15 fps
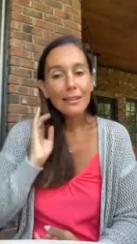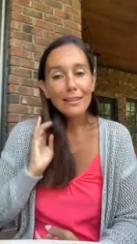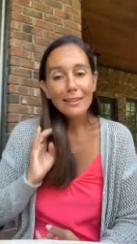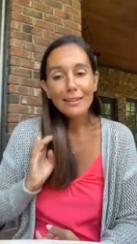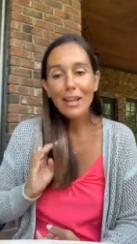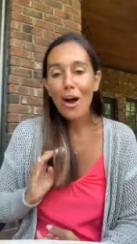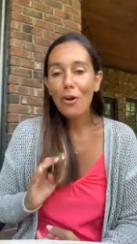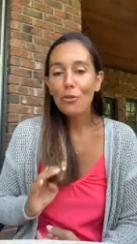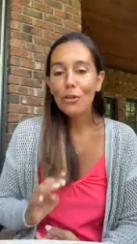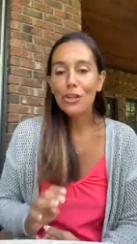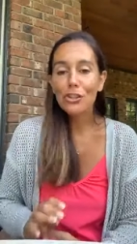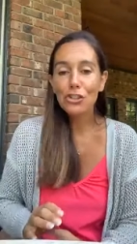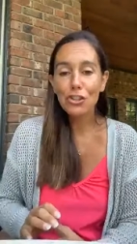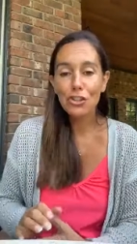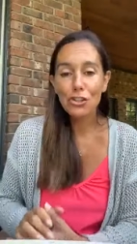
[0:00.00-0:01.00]
No,
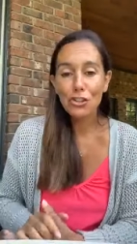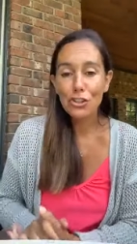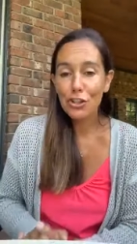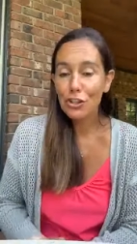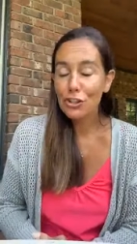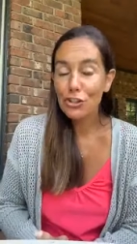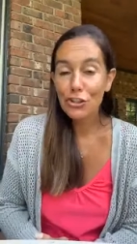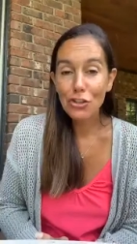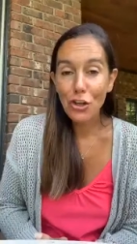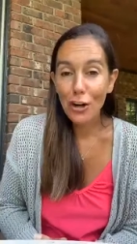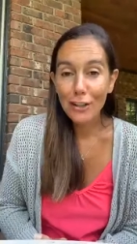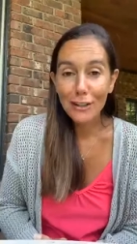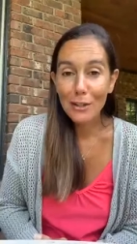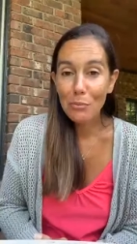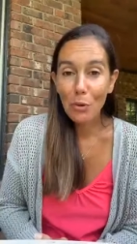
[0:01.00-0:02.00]
because because
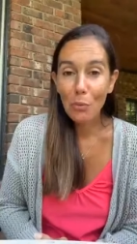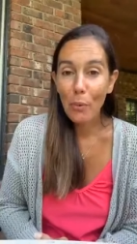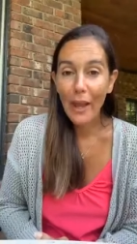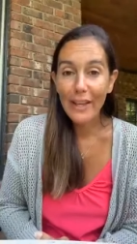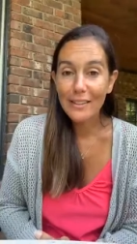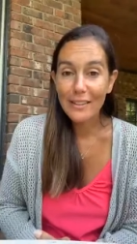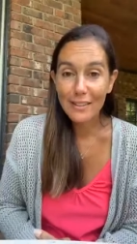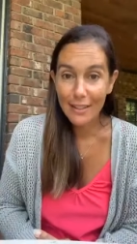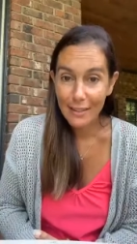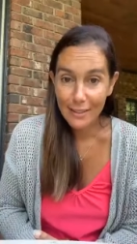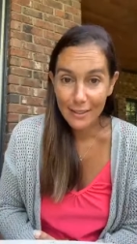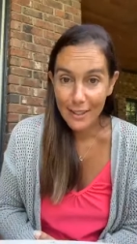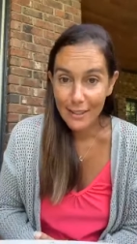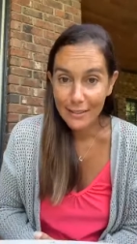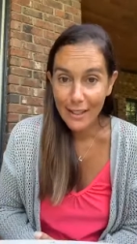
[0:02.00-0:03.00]
Charlie will wait
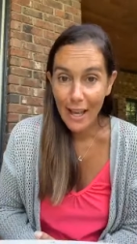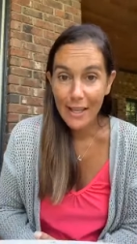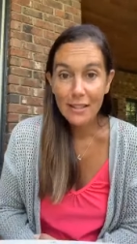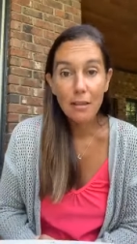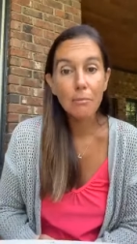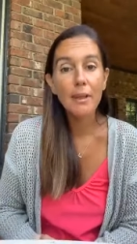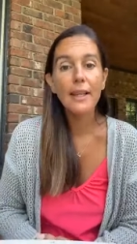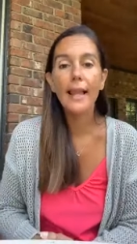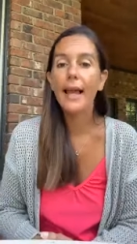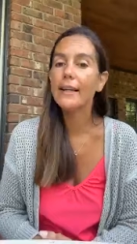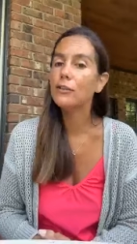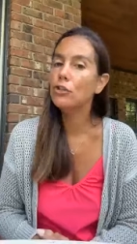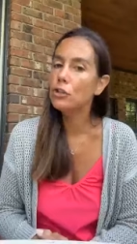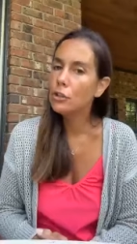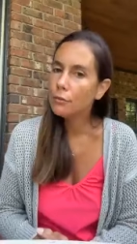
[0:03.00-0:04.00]
16 days and be like,
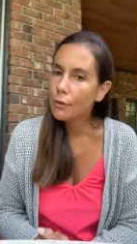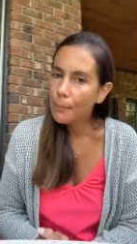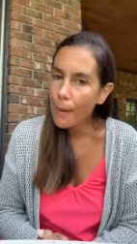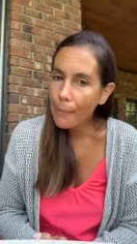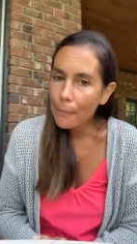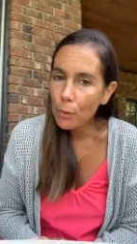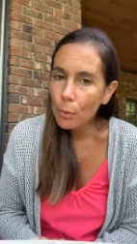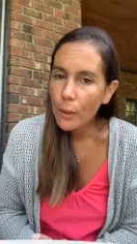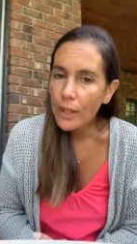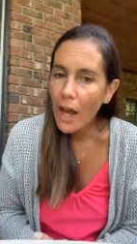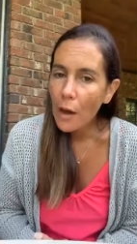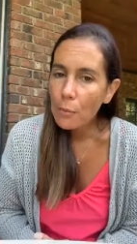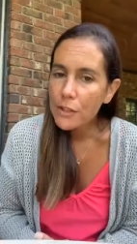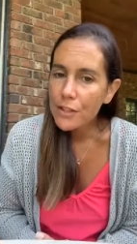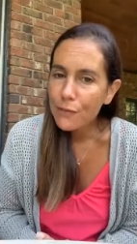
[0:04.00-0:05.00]
Do you remember when I
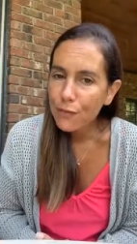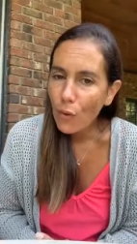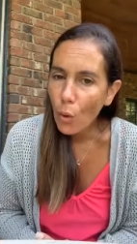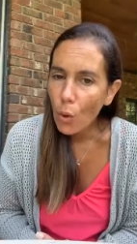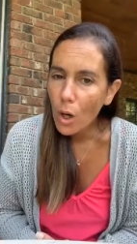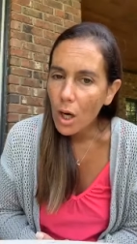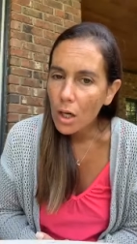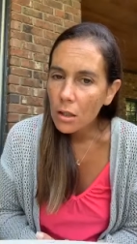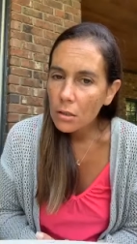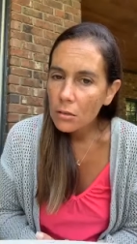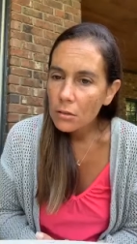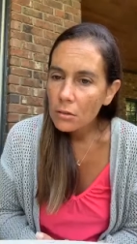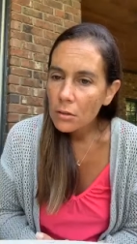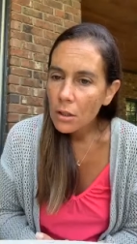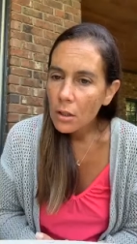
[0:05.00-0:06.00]
was four?
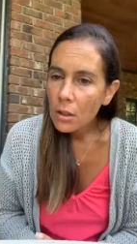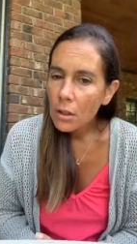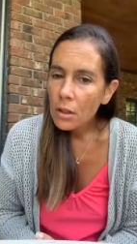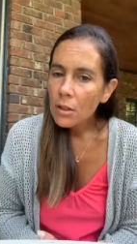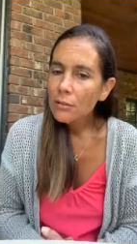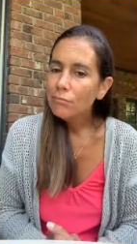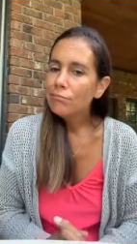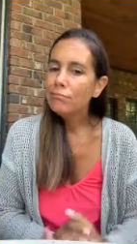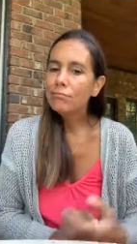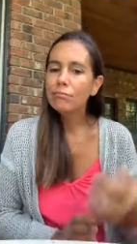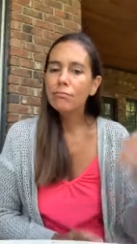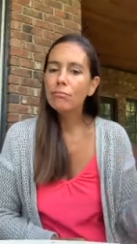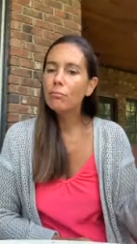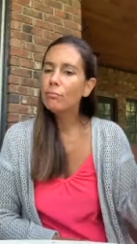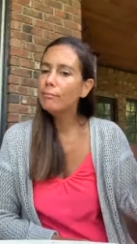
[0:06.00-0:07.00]

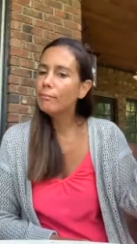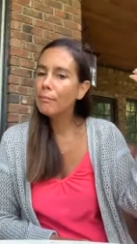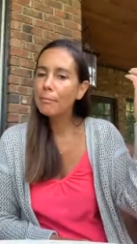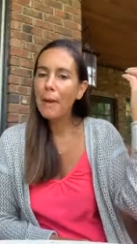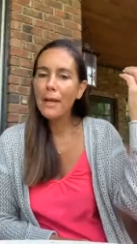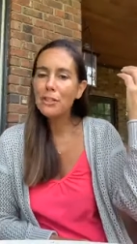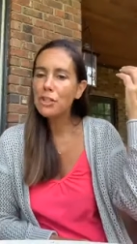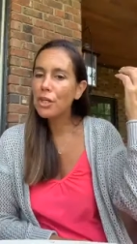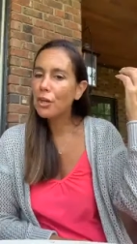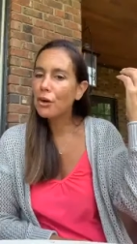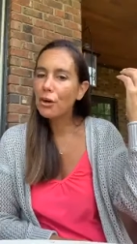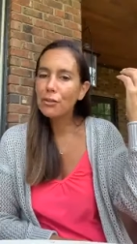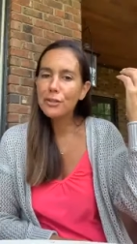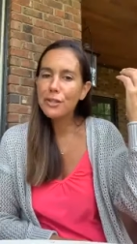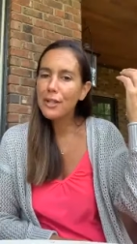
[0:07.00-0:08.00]
My shit
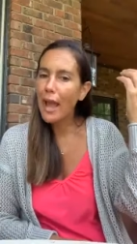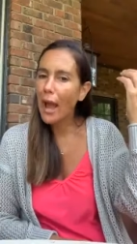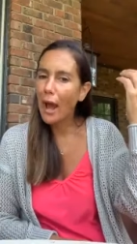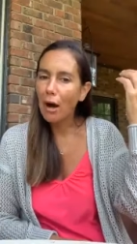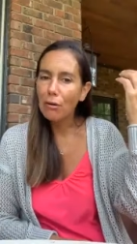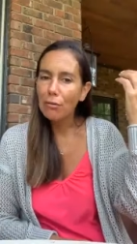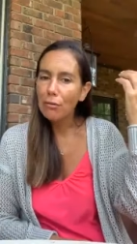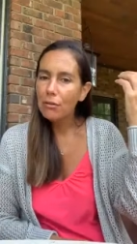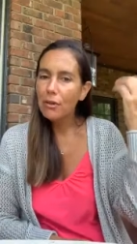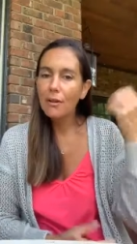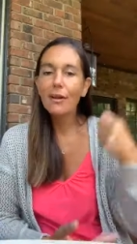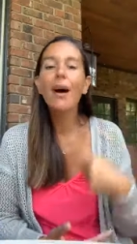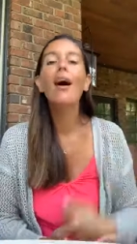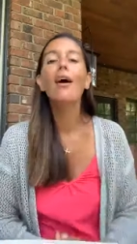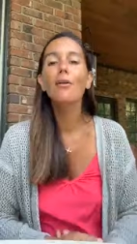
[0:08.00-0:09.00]
hurts now.
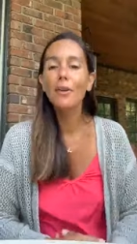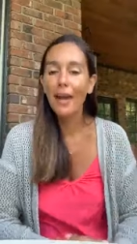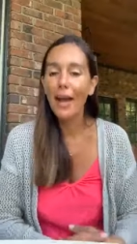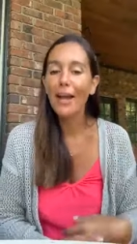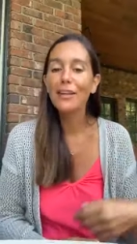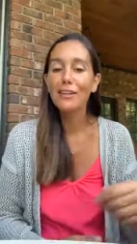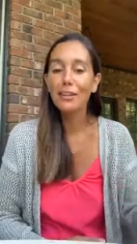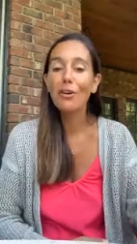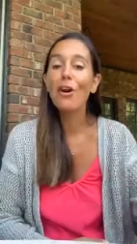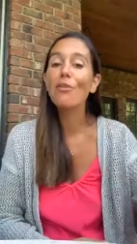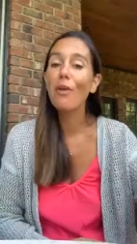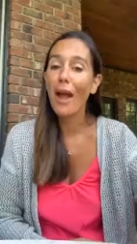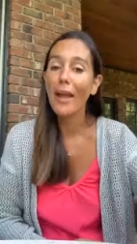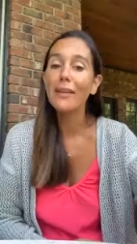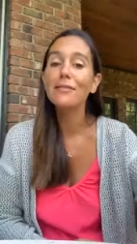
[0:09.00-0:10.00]
Okay, you're all
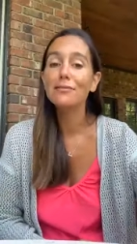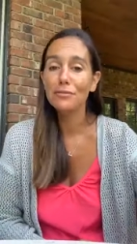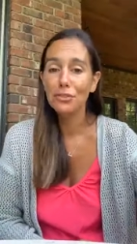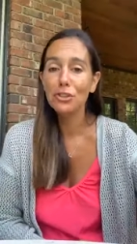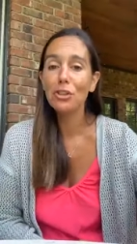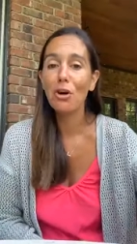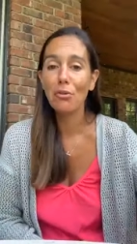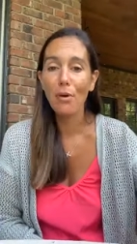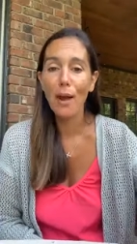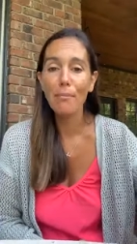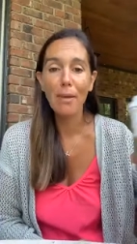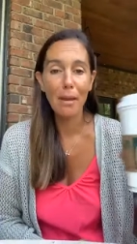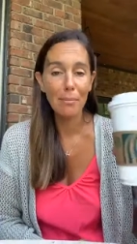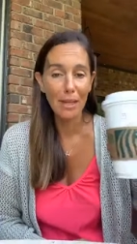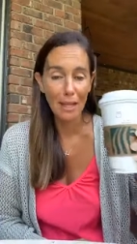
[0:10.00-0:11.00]
right. You're all right,
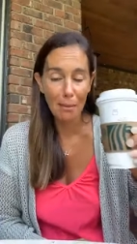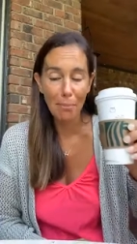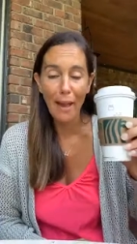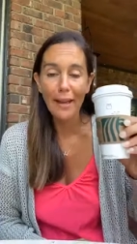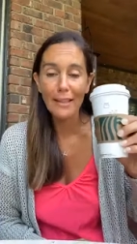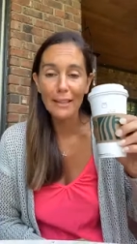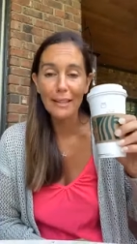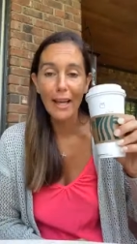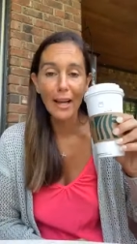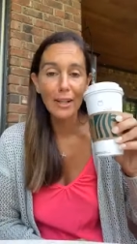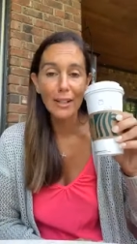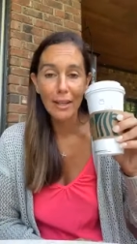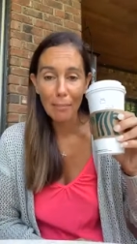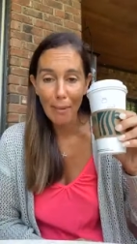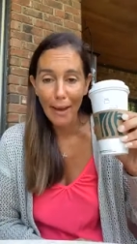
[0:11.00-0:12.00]
baby. Get back in there.
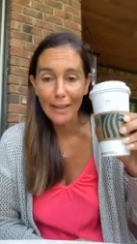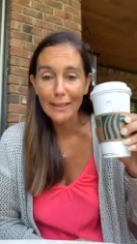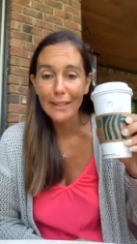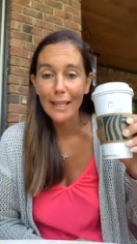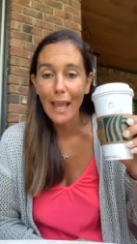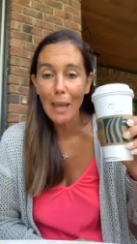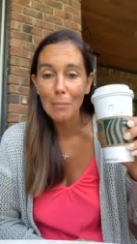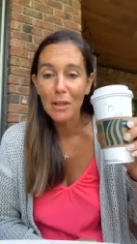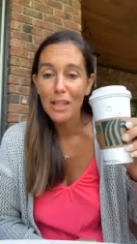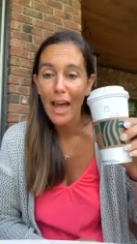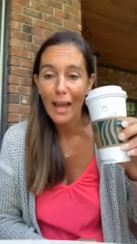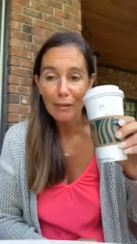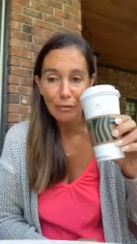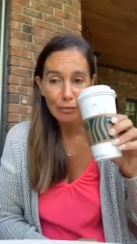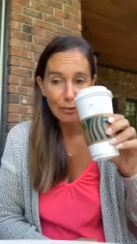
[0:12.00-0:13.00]
Get back in the game of life.